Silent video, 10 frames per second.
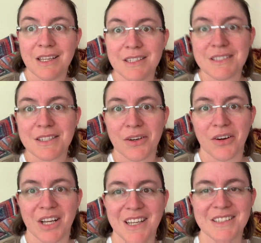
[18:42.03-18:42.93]

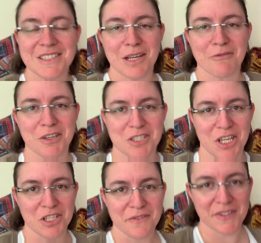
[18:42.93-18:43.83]
So it's time for a
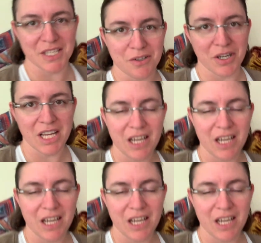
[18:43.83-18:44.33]
change of scenery.